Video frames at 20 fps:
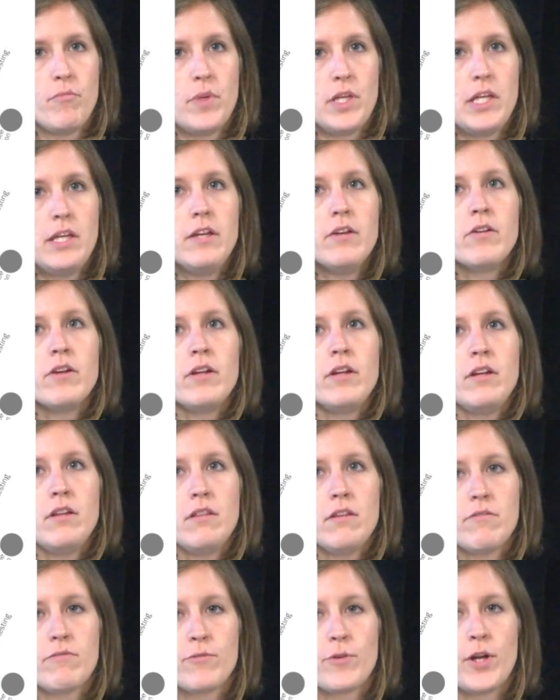hearing
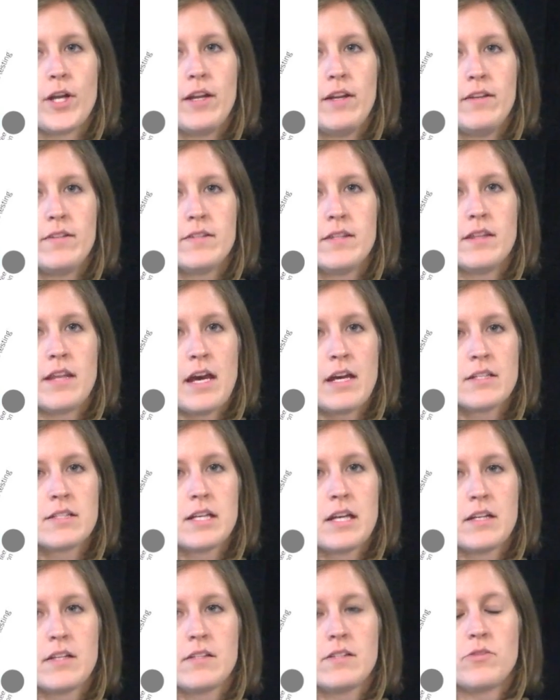the phrase, "that
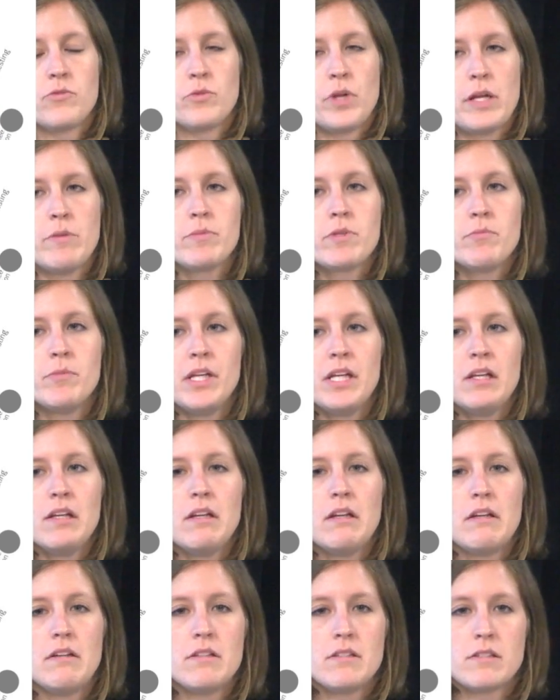test raped
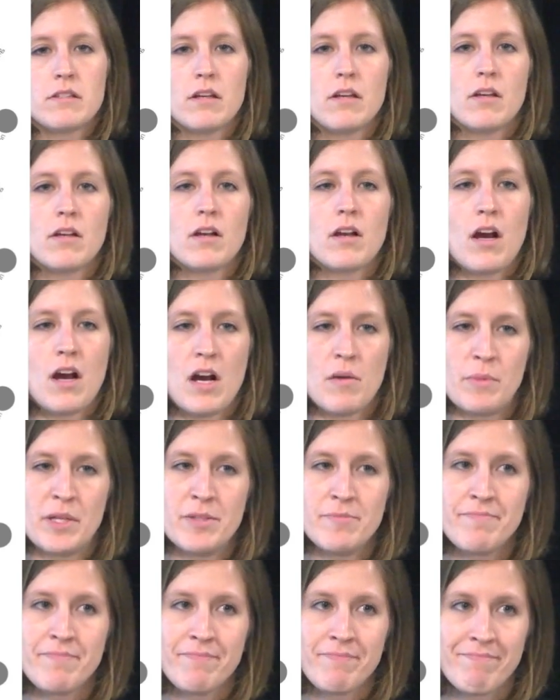me," is
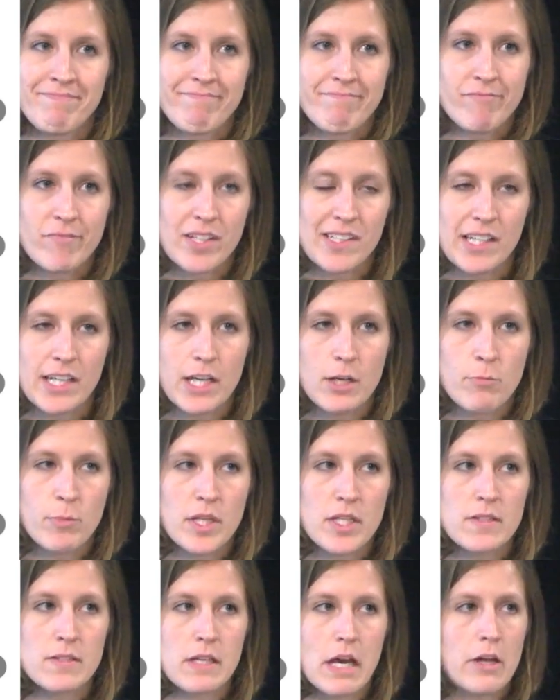common on
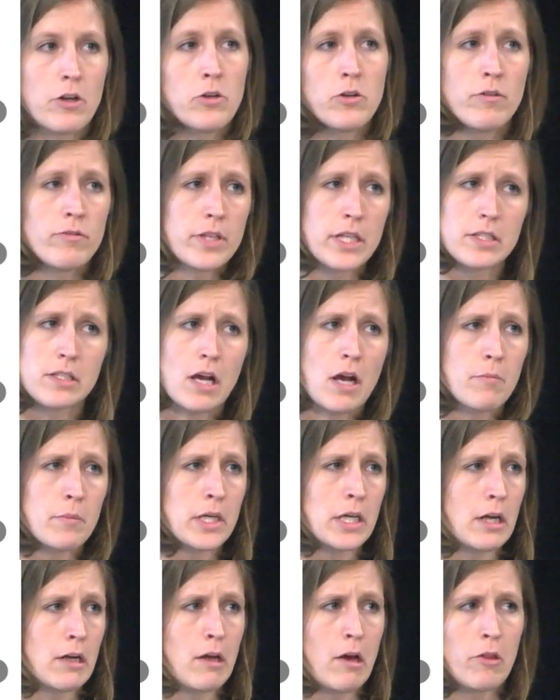campus. I don't know if that's
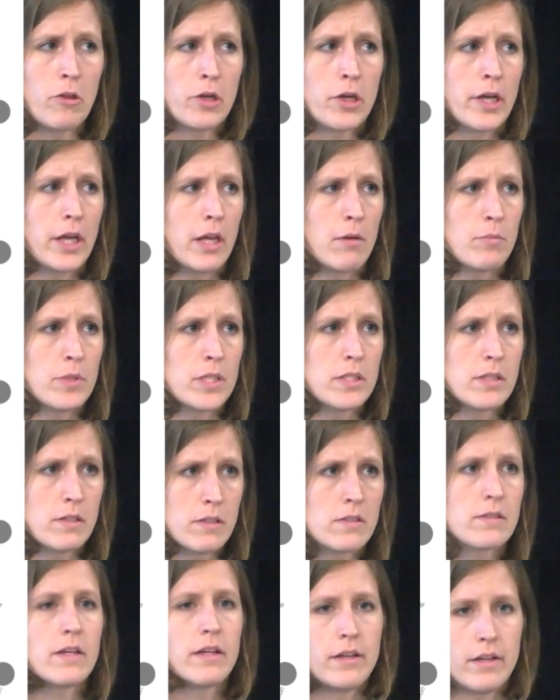common on other
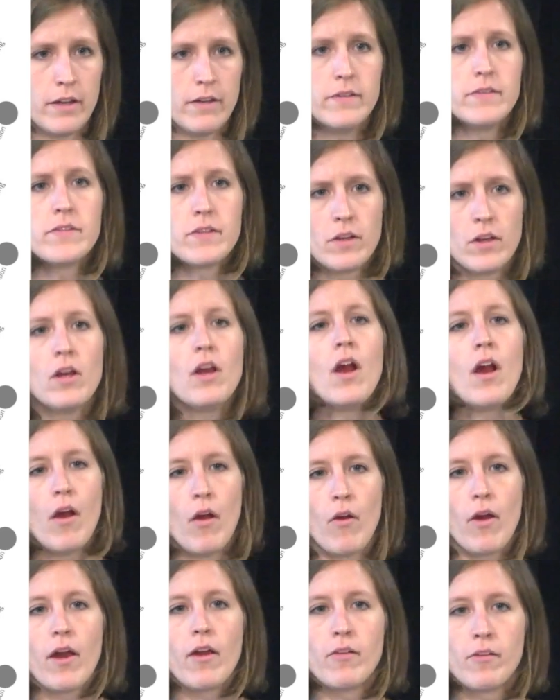campuses. It is.
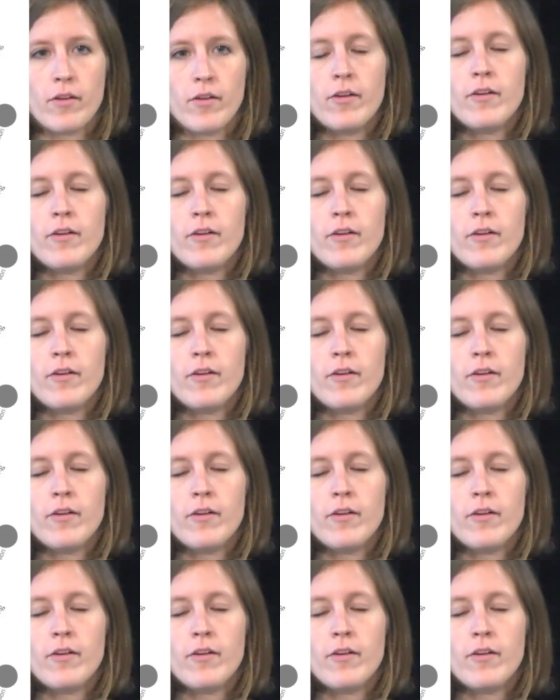Okay.